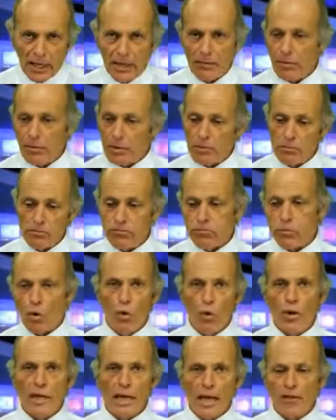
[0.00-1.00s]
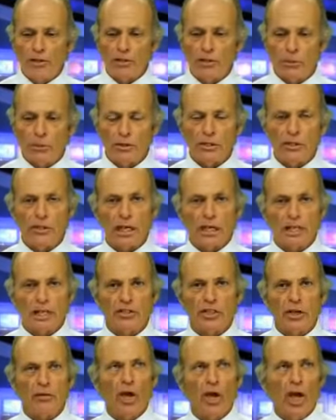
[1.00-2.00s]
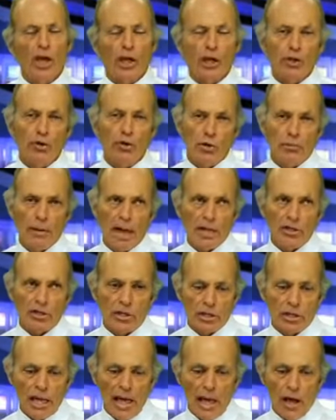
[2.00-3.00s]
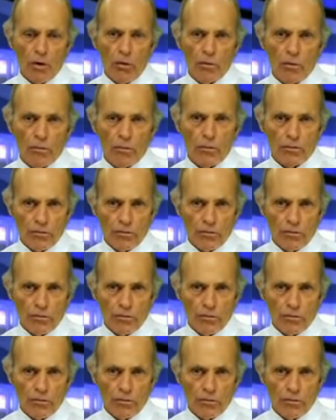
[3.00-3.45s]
I mean, who cares about this kind of stuff? Could you imagine now,